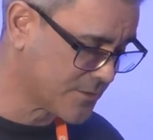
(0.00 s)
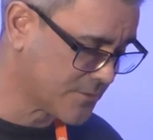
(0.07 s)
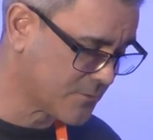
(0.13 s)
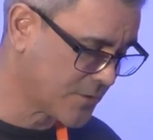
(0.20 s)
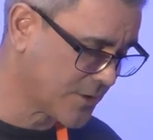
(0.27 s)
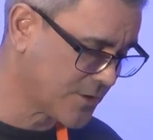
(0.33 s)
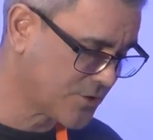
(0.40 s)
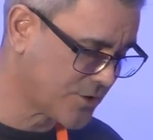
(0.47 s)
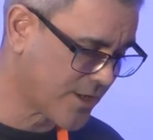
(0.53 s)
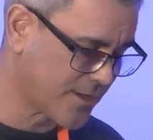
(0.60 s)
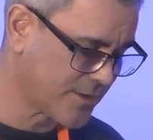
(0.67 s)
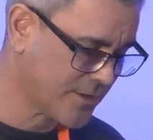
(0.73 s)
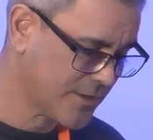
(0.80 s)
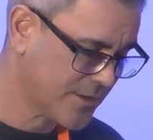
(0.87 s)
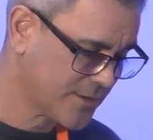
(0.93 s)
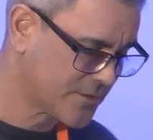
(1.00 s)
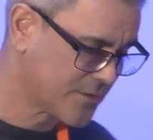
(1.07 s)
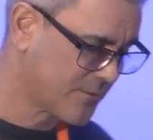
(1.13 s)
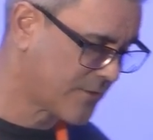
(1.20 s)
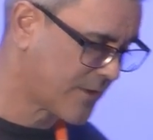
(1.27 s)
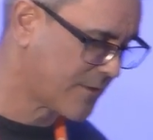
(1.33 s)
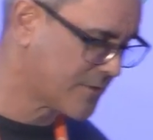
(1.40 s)
And so we're going to share
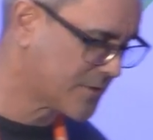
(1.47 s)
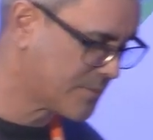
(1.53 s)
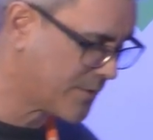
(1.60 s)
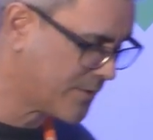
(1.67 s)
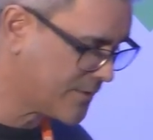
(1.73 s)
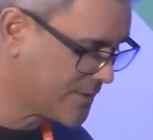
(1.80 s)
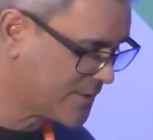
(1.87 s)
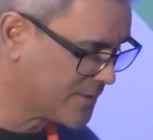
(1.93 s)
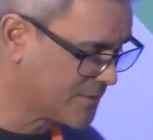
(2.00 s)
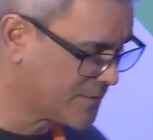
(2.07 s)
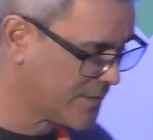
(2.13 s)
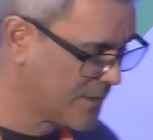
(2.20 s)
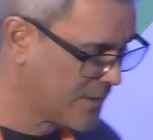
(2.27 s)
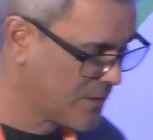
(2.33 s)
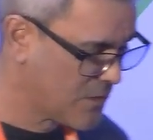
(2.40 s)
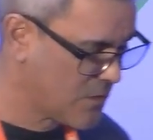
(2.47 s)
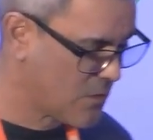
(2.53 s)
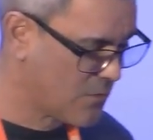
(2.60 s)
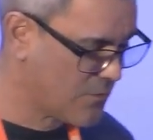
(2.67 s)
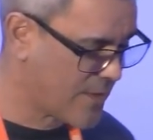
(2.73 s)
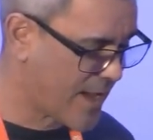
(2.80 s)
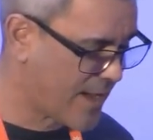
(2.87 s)
some of our experiences
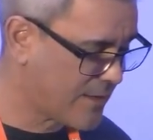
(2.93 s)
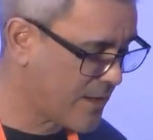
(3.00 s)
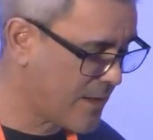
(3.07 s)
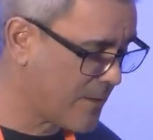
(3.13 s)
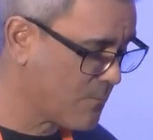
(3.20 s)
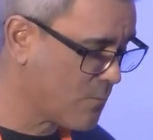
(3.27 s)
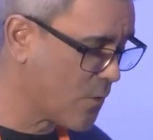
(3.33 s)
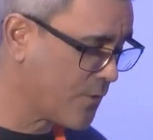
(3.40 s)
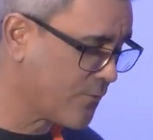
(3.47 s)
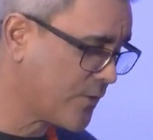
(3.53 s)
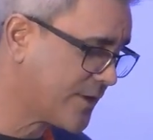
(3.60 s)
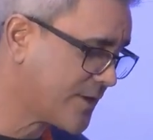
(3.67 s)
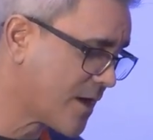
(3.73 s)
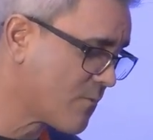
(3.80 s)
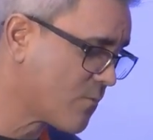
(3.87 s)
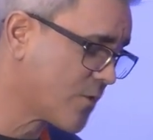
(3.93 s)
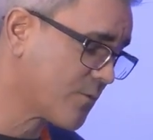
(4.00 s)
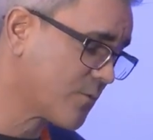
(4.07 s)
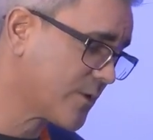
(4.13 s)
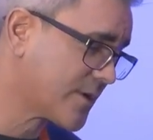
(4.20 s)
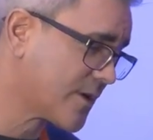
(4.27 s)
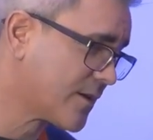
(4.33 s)
on that. Um, what have we done?
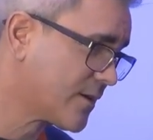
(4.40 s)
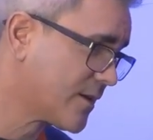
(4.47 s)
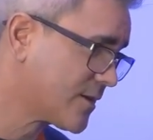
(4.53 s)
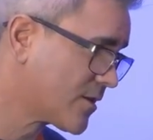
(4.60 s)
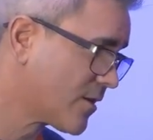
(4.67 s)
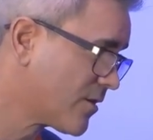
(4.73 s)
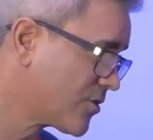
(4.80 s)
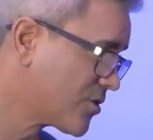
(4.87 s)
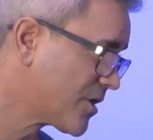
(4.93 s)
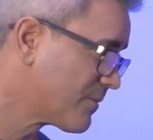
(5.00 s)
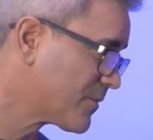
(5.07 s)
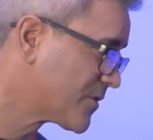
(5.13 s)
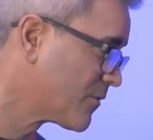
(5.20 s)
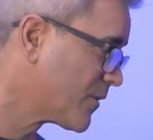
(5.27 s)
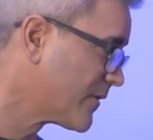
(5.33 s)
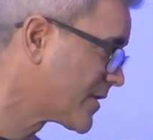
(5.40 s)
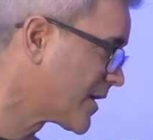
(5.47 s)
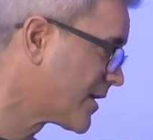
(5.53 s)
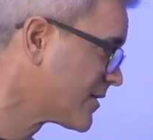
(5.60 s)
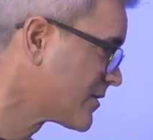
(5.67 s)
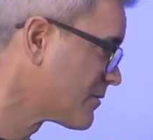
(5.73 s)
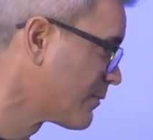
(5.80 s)
We've, we done internships, so we've
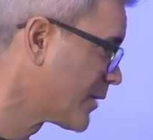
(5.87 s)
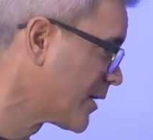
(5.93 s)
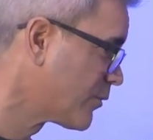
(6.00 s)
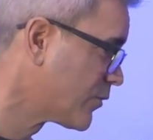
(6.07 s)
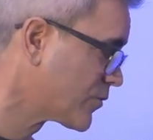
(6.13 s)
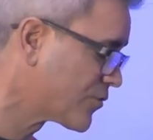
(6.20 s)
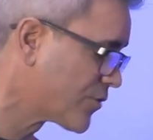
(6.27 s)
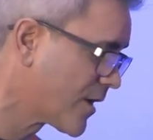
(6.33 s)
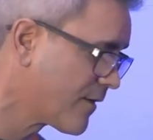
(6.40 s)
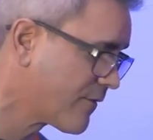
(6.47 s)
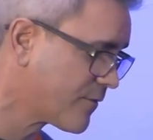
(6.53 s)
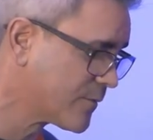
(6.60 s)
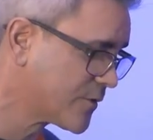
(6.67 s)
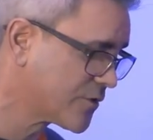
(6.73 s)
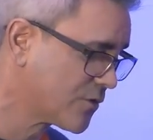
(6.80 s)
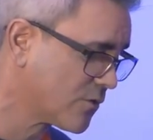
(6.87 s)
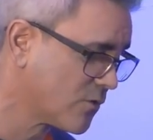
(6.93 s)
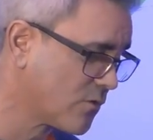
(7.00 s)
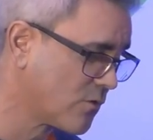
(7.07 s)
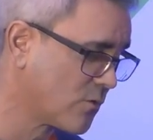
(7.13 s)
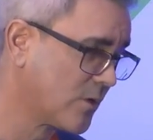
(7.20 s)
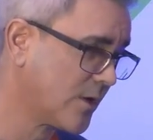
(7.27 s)
taken some people straight from
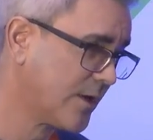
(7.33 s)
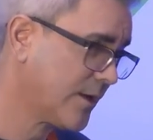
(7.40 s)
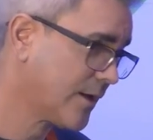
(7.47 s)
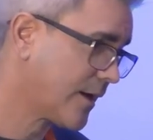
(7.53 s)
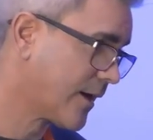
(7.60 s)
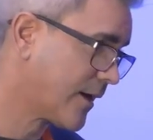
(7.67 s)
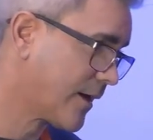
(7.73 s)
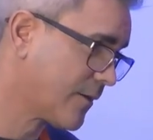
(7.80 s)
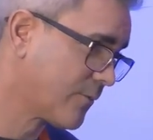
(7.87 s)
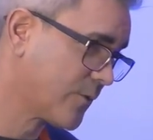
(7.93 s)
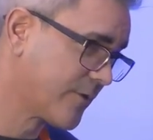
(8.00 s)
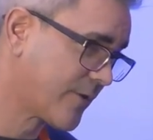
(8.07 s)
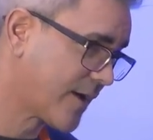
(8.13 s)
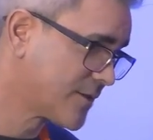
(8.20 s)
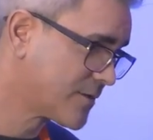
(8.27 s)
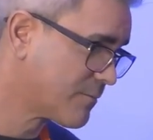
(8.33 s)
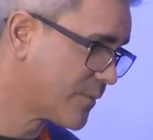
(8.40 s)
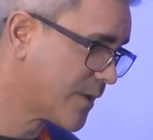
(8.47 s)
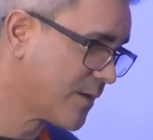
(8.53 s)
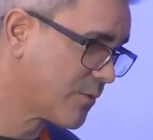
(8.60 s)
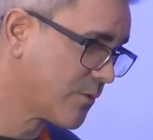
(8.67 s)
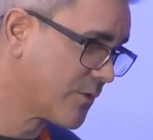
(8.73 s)
school. Uh, we've had some
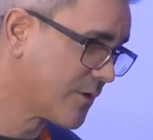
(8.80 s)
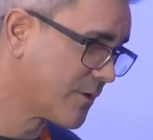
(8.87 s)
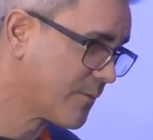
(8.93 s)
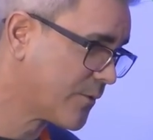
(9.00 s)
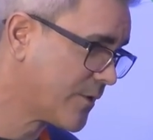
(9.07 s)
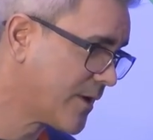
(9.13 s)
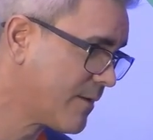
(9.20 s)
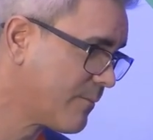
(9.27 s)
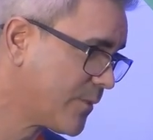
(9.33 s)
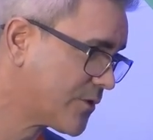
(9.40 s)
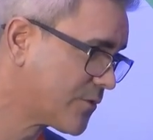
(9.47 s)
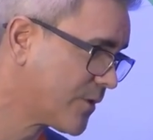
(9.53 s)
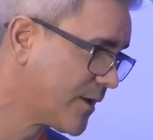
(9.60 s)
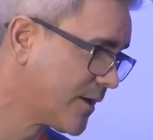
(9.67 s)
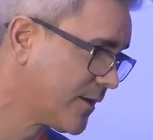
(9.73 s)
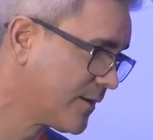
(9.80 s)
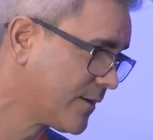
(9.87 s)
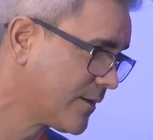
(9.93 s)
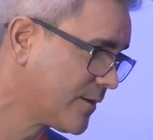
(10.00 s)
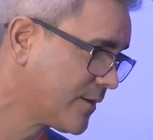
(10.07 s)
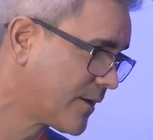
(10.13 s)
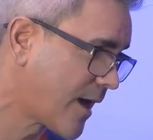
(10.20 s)
people that are in
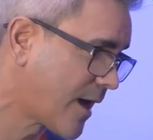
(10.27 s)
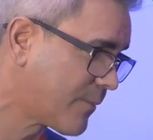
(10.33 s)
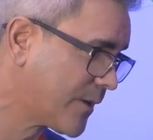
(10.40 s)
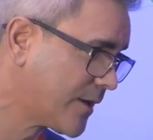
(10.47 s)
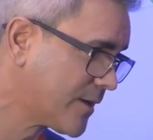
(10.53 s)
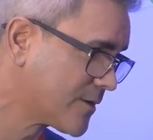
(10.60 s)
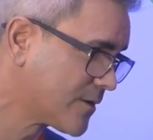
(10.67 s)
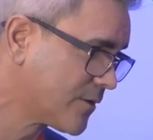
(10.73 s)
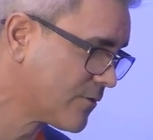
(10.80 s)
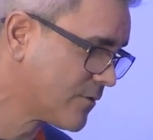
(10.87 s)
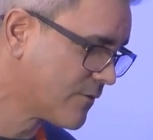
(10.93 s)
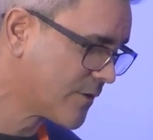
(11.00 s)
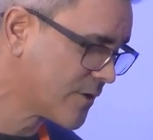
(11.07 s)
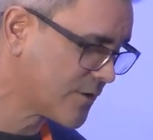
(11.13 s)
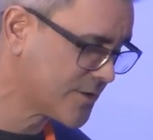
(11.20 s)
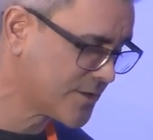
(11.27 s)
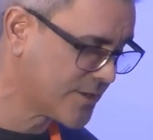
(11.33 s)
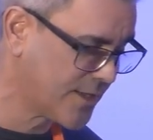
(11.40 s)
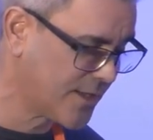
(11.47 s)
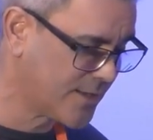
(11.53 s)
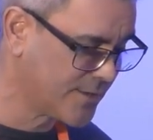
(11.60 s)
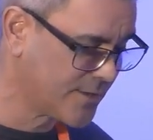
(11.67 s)
between gap years at
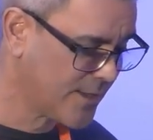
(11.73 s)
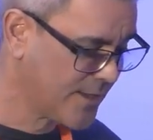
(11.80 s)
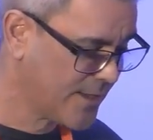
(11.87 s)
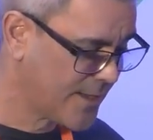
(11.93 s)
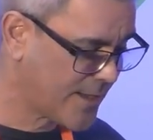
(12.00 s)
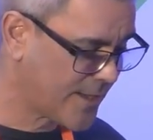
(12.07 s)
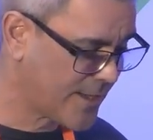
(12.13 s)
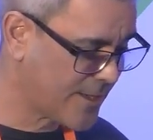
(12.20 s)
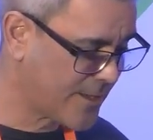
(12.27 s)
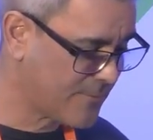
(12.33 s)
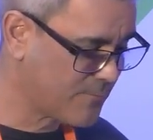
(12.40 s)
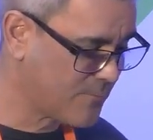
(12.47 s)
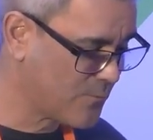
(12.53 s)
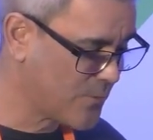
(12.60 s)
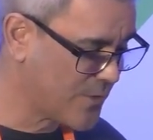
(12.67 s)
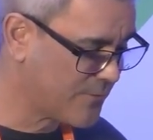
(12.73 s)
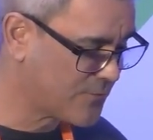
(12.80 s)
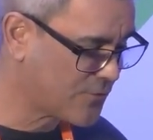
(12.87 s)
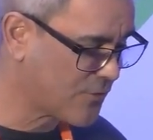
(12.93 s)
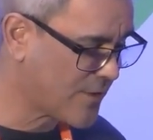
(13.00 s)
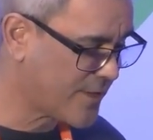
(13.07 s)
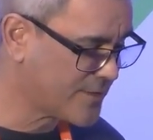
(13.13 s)
university. Um, we've
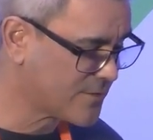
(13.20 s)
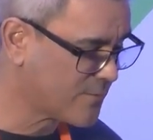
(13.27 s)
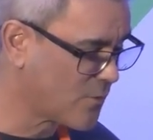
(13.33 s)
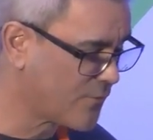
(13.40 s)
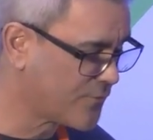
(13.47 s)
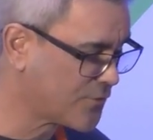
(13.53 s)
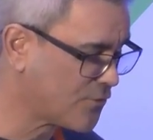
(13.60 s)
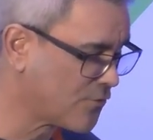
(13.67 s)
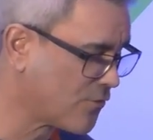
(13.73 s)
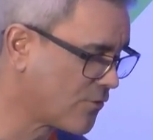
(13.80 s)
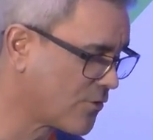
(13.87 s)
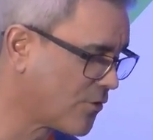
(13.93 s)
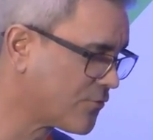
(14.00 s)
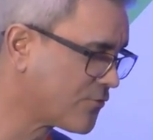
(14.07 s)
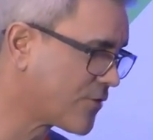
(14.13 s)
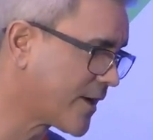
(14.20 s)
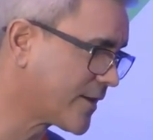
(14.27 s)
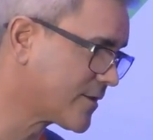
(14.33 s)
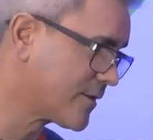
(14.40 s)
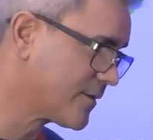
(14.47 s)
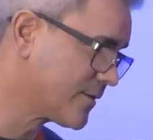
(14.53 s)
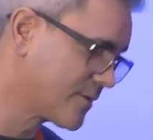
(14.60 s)
tried some offshore
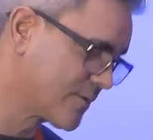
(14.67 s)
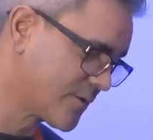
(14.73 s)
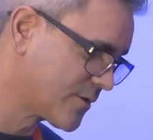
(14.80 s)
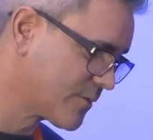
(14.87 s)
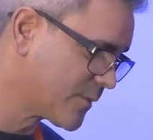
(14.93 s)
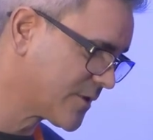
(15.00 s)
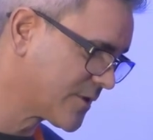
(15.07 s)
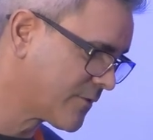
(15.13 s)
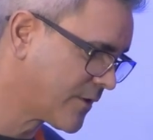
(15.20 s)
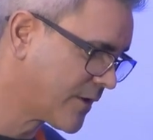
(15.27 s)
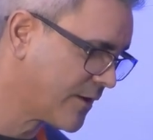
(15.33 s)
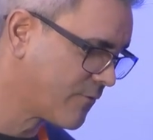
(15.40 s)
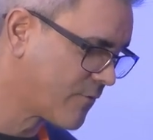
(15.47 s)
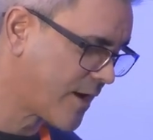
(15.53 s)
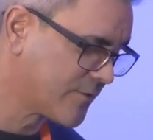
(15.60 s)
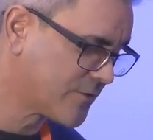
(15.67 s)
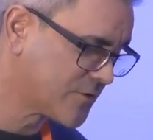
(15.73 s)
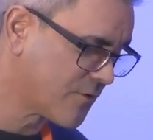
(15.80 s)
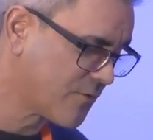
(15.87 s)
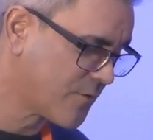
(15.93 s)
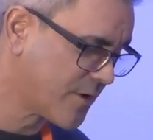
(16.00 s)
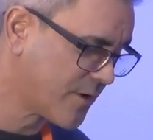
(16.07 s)
contracting, specifically around
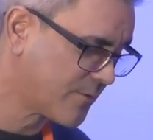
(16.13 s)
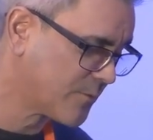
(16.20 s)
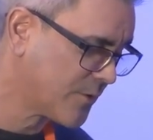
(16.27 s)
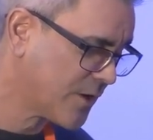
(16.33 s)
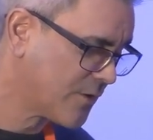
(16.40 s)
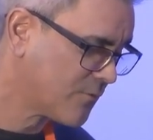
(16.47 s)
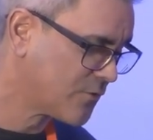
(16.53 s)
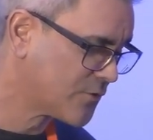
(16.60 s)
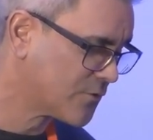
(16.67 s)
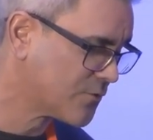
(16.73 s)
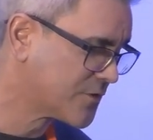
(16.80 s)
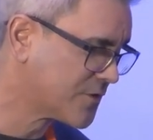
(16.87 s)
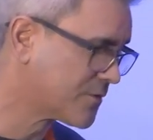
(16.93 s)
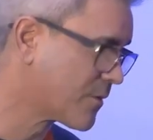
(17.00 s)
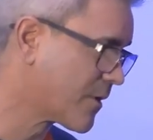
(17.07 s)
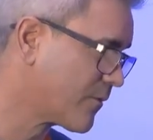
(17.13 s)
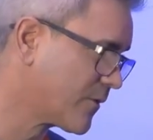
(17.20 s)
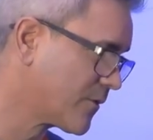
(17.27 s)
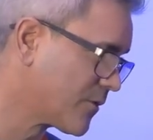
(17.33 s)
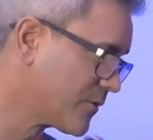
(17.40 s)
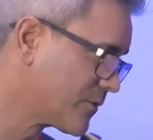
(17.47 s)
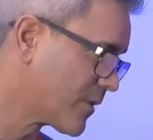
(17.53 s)
software resources, where
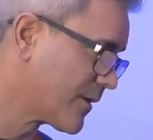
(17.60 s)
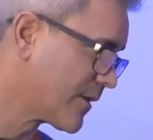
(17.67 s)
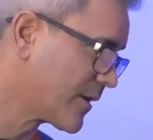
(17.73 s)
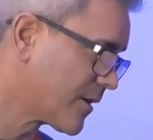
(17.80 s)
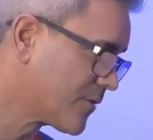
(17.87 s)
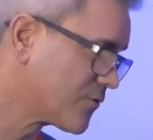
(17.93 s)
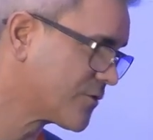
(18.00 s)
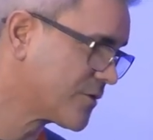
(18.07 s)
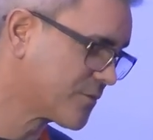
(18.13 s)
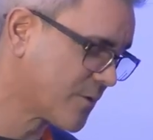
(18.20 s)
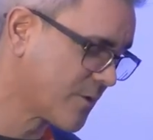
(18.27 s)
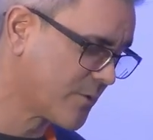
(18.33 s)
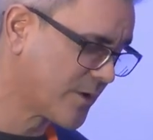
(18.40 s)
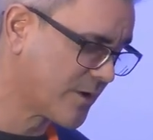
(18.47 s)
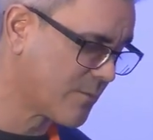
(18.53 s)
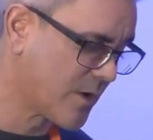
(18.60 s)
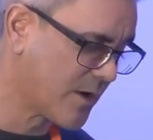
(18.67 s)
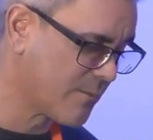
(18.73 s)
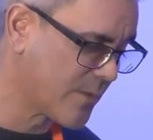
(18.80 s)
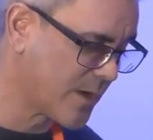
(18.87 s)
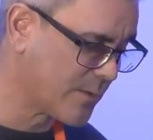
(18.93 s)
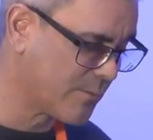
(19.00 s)
we've gone to other countries where we can
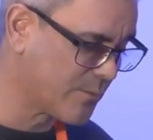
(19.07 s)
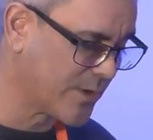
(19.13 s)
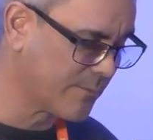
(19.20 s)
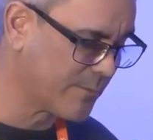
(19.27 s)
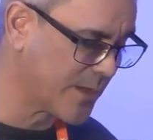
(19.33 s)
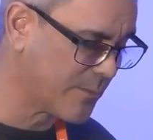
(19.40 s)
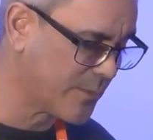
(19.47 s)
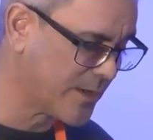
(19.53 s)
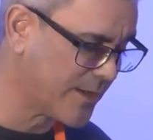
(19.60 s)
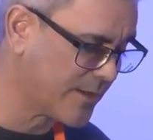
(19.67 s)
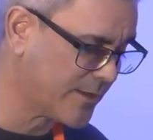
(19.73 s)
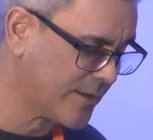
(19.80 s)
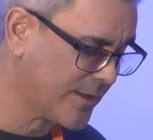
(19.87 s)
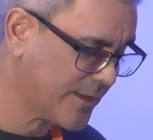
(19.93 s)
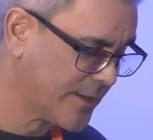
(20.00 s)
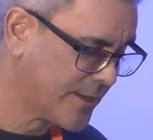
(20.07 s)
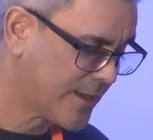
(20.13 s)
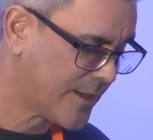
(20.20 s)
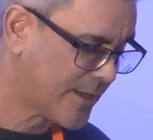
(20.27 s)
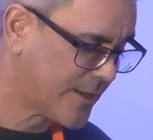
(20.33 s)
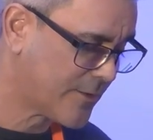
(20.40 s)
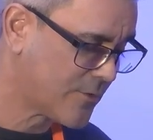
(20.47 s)
might, maybe bring people in
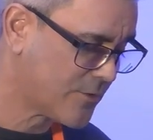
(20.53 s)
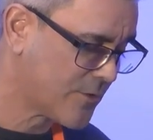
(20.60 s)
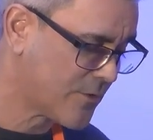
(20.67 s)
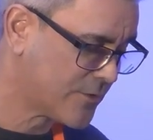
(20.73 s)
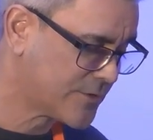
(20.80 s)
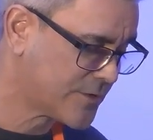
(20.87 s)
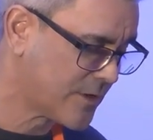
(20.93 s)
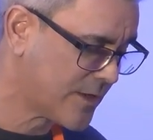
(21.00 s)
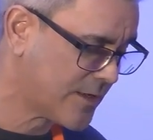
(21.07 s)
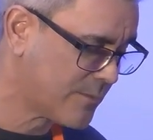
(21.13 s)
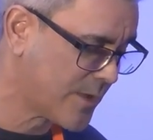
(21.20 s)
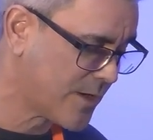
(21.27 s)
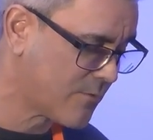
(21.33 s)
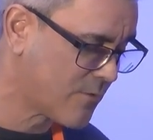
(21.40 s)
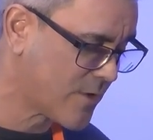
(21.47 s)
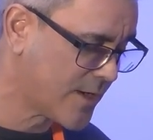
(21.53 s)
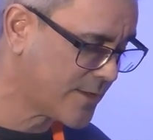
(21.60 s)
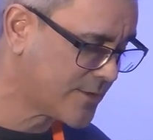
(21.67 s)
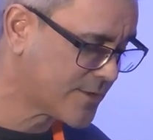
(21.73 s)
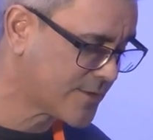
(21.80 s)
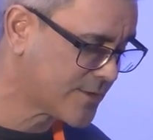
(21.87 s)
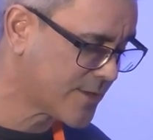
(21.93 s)
uh, on, on slightly better
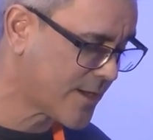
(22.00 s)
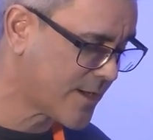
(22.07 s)
rates.